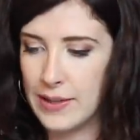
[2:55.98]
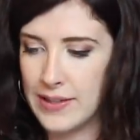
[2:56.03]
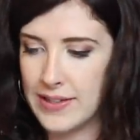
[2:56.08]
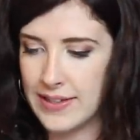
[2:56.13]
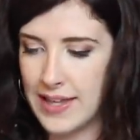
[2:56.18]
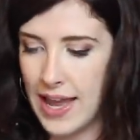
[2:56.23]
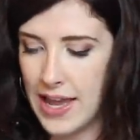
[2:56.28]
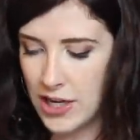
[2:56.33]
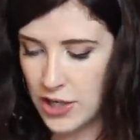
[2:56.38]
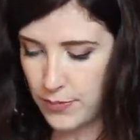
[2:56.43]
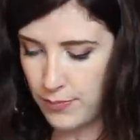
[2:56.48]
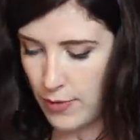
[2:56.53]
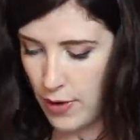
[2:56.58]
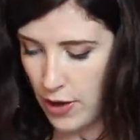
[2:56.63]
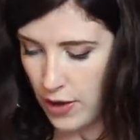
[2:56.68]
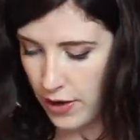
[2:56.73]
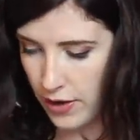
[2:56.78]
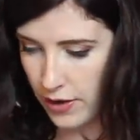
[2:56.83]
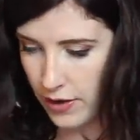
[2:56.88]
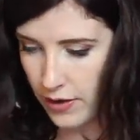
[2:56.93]
little
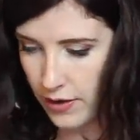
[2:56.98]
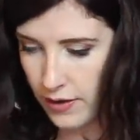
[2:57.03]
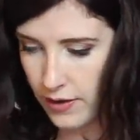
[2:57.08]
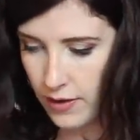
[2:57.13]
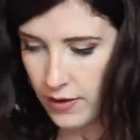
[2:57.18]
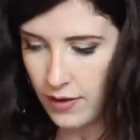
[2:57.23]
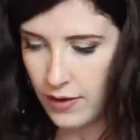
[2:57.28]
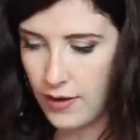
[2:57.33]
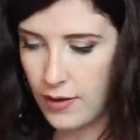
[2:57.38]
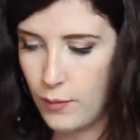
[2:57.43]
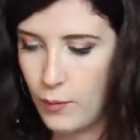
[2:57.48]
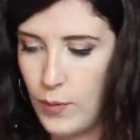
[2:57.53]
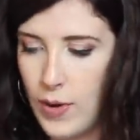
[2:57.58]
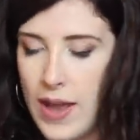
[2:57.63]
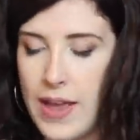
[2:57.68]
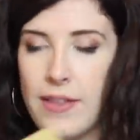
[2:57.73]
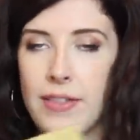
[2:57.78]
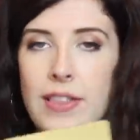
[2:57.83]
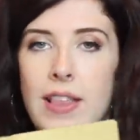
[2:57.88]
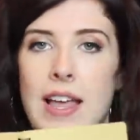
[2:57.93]
sketchbook
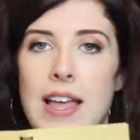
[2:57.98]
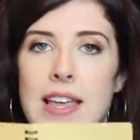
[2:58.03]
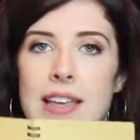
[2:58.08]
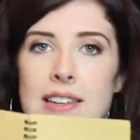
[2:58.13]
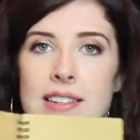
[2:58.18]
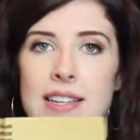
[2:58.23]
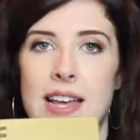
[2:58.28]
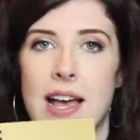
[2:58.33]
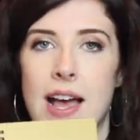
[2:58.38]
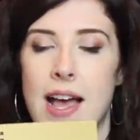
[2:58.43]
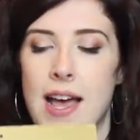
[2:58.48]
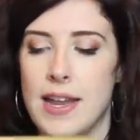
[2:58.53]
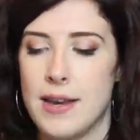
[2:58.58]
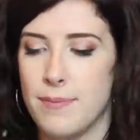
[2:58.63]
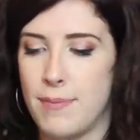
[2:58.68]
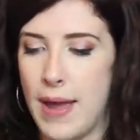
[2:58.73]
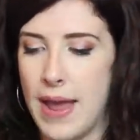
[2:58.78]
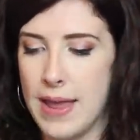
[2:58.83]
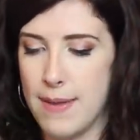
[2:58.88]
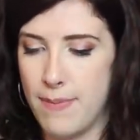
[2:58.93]
with like
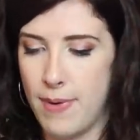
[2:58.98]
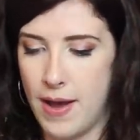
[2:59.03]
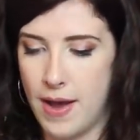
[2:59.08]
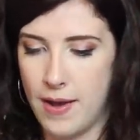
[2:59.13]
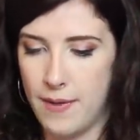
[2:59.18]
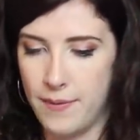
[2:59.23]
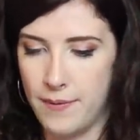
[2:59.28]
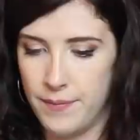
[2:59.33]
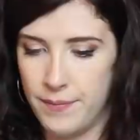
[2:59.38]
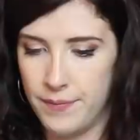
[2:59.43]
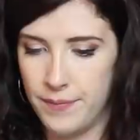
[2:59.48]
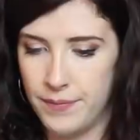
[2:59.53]
tan paper.